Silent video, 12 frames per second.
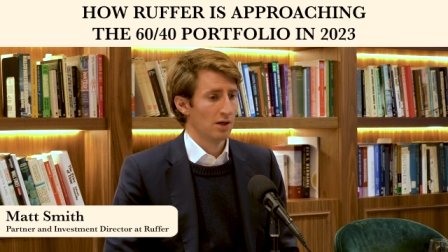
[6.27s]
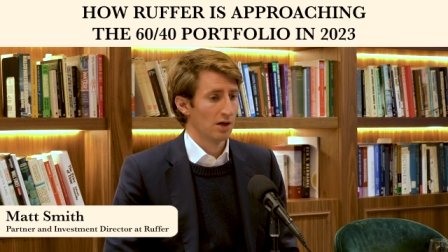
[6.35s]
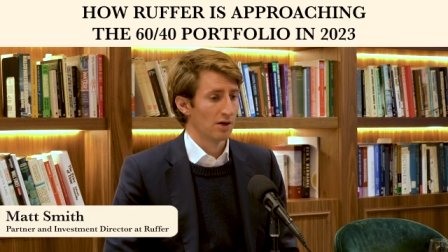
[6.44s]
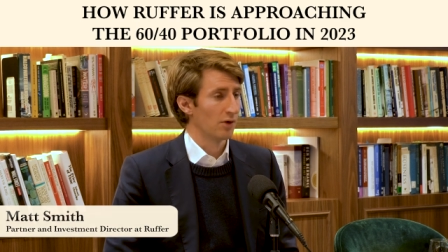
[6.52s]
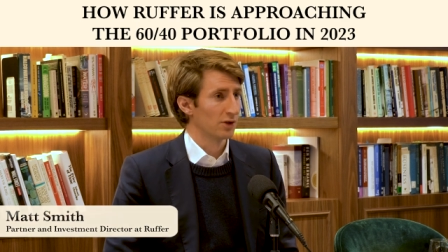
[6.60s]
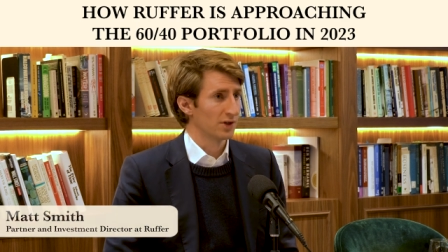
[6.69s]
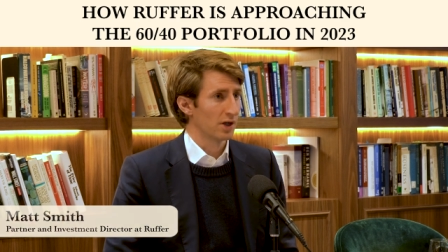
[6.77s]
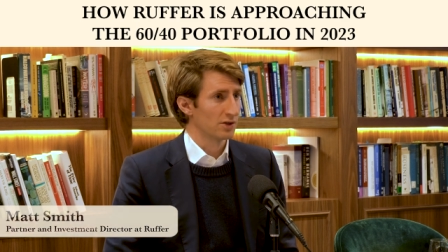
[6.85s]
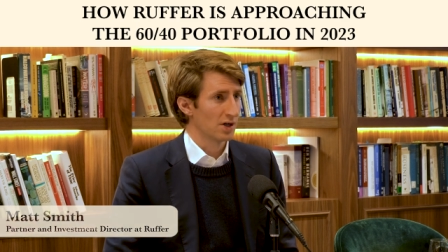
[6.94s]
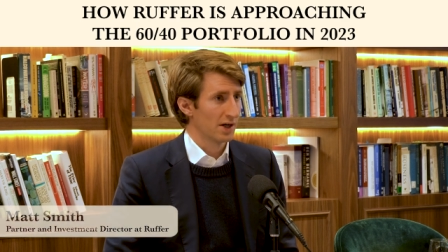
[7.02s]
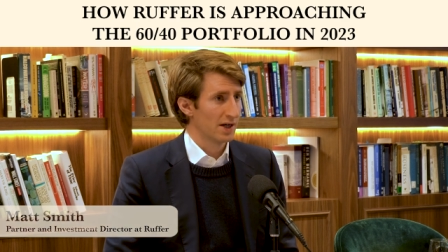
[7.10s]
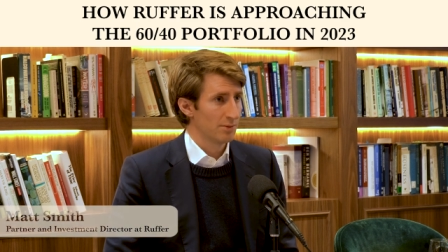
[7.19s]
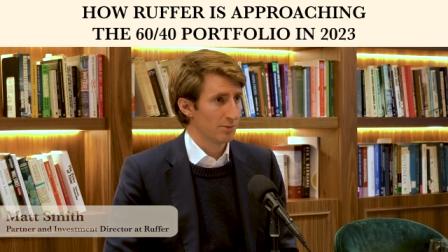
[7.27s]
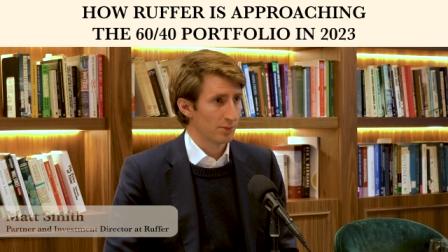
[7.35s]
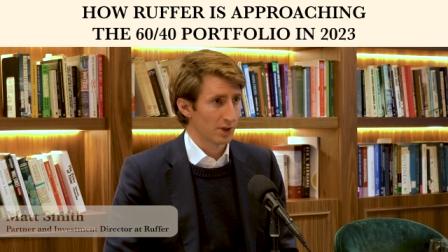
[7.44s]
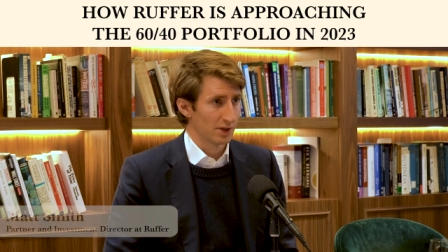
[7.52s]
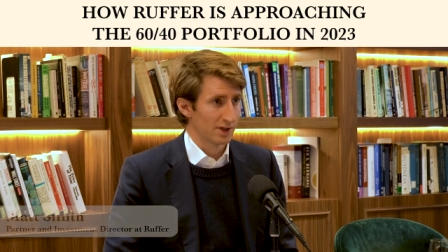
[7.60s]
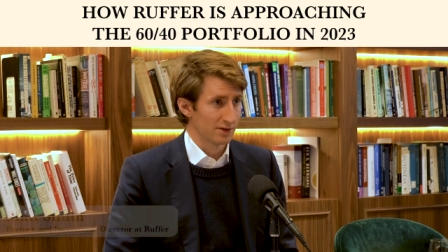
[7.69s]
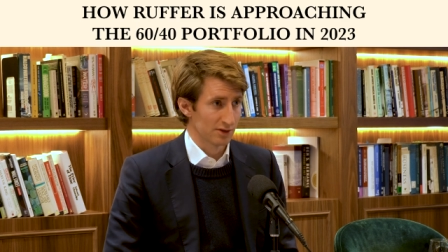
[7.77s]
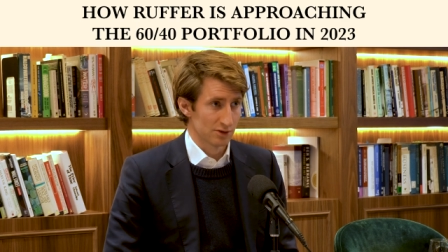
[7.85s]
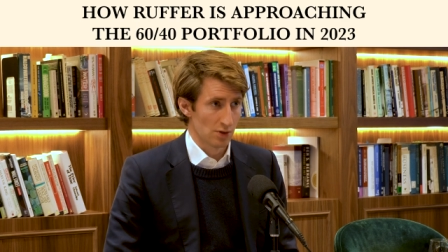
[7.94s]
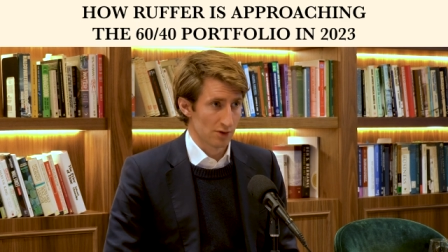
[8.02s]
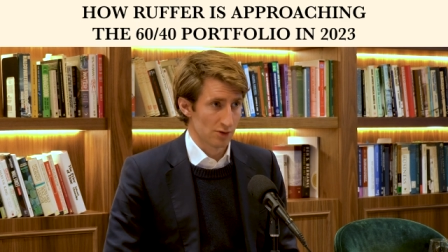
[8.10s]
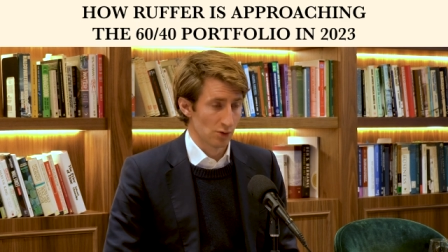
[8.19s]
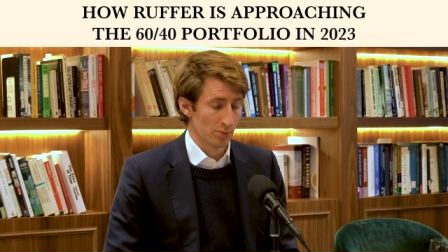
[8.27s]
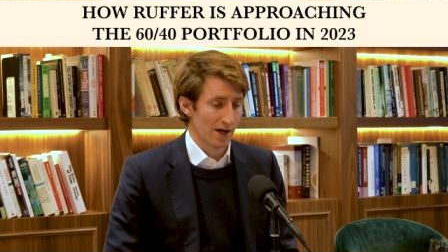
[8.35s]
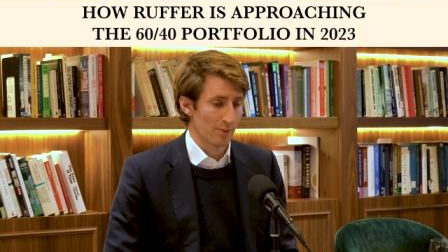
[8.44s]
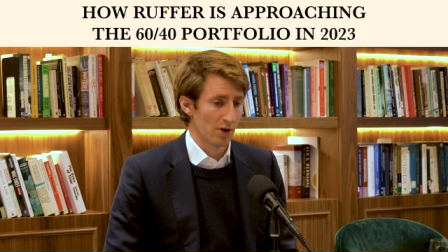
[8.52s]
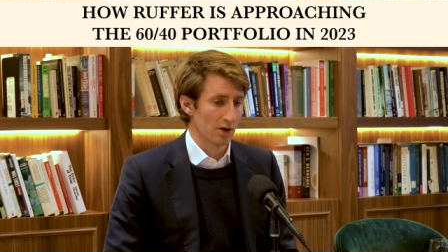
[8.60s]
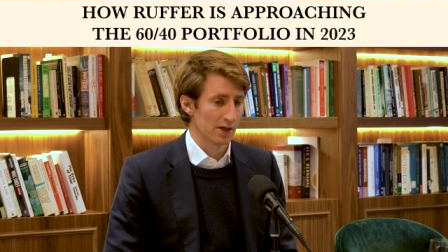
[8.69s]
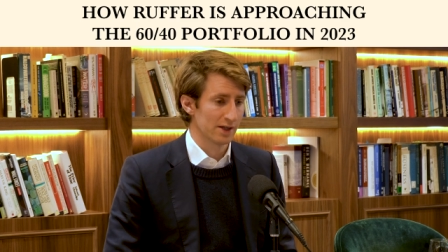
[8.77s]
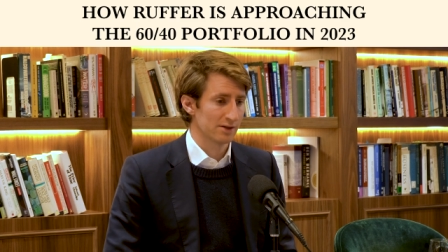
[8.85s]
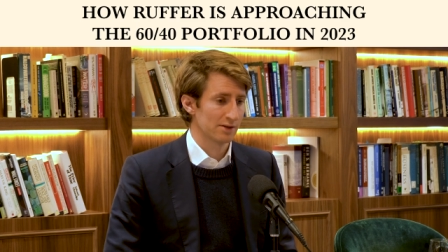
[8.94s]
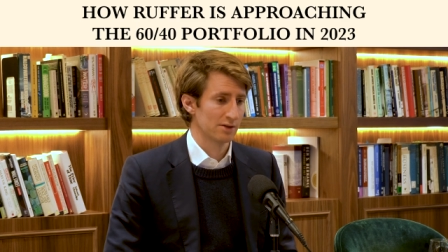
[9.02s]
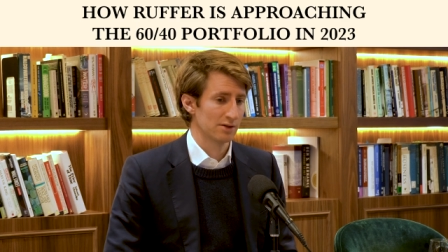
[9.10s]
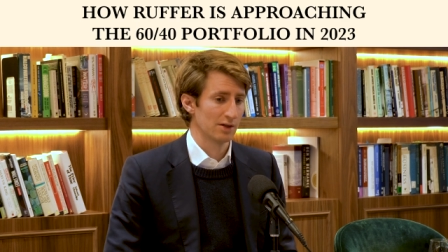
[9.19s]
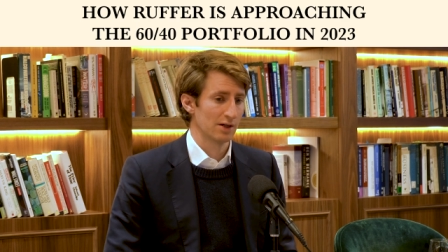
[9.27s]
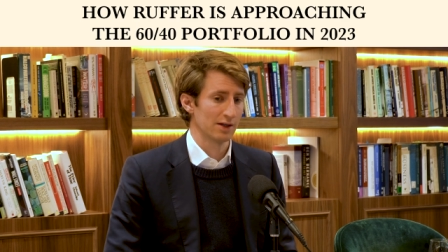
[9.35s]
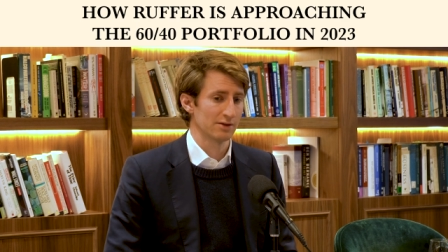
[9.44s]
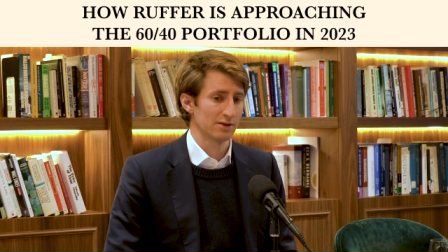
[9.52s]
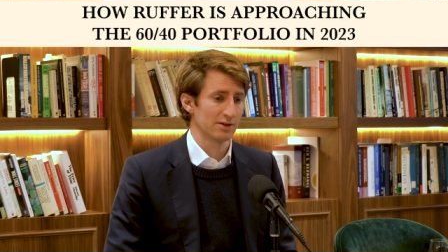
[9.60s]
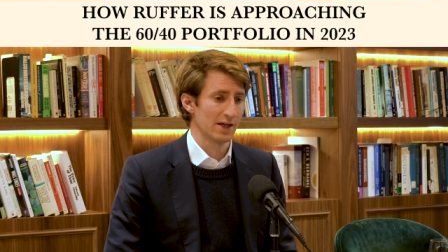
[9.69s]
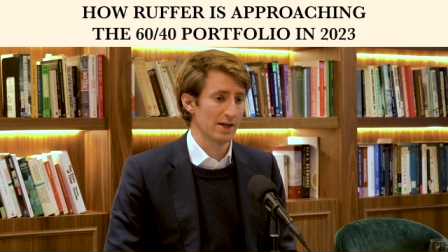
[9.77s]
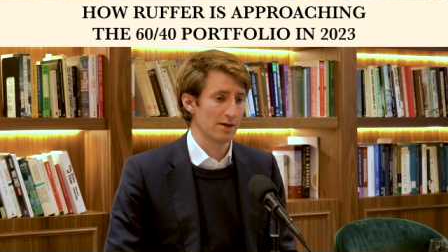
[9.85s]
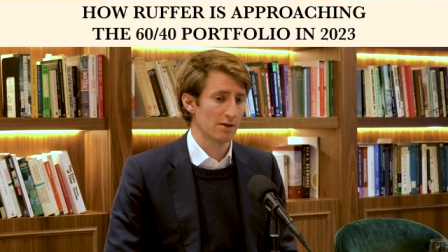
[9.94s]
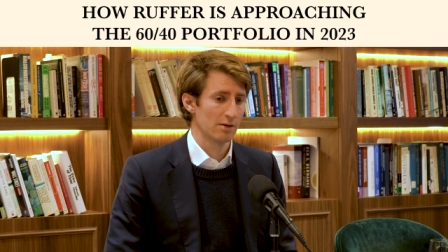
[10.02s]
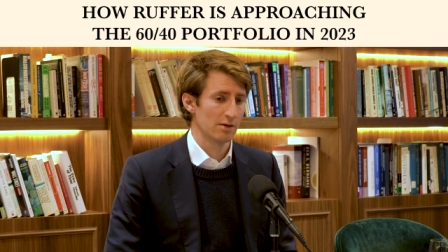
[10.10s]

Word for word: a volatile journey, but it's a structural bear market, as I say.